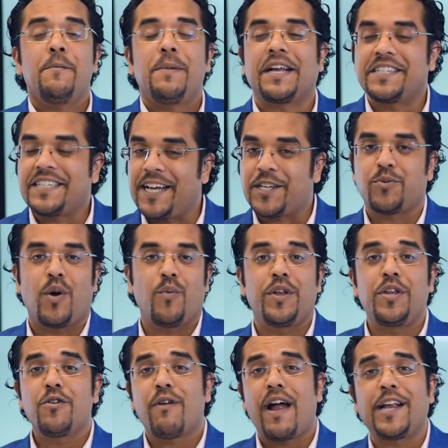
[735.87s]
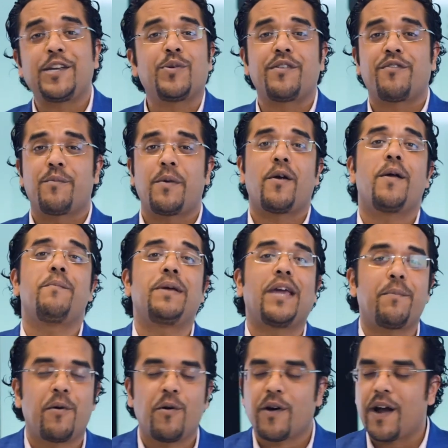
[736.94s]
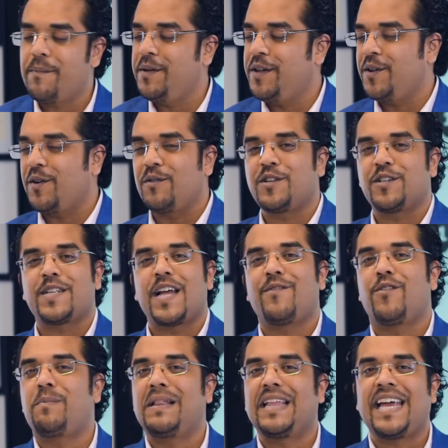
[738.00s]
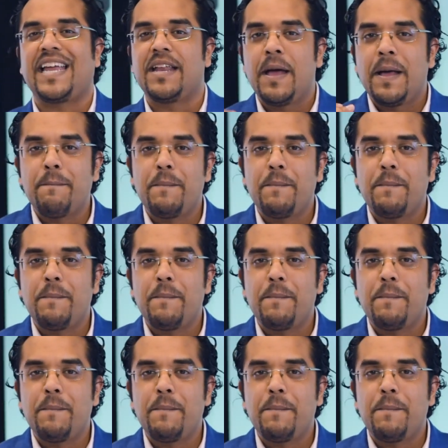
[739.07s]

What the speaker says: Because guess what? When you graduate from our MBA program, you don't just have a plan.